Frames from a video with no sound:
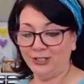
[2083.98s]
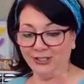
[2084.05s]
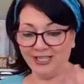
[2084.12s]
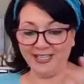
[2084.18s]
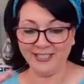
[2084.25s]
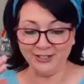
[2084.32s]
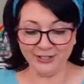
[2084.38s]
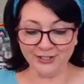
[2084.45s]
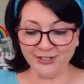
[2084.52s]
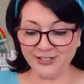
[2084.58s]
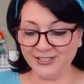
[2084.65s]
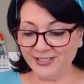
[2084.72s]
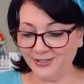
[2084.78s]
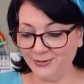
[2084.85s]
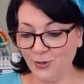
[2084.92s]
a
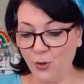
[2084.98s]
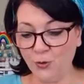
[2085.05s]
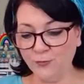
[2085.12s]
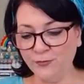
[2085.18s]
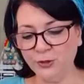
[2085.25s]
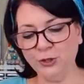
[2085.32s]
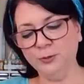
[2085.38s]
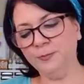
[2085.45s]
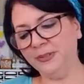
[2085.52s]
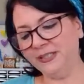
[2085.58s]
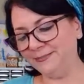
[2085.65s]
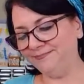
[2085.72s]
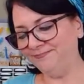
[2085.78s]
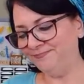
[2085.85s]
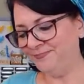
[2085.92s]
layered oval,
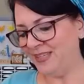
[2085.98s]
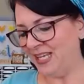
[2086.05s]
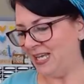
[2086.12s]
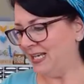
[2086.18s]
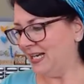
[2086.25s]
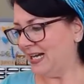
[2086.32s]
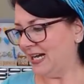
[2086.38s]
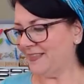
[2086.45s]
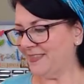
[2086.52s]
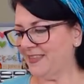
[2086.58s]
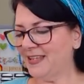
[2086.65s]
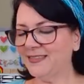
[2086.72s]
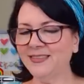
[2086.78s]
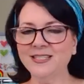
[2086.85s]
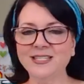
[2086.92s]
but I
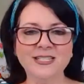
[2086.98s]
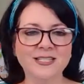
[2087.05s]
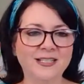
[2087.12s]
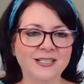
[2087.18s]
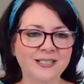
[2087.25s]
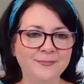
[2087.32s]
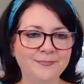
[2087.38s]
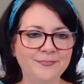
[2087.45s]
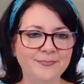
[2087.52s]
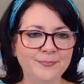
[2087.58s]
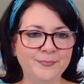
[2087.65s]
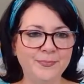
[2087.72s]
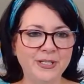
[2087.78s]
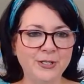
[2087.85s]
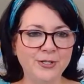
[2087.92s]
think this time,
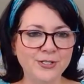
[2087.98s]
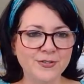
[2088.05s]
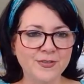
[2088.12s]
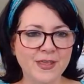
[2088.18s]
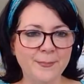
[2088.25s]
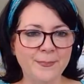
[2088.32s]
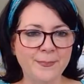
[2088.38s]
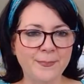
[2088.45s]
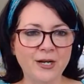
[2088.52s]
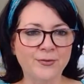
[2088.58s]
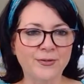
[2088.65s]
because of that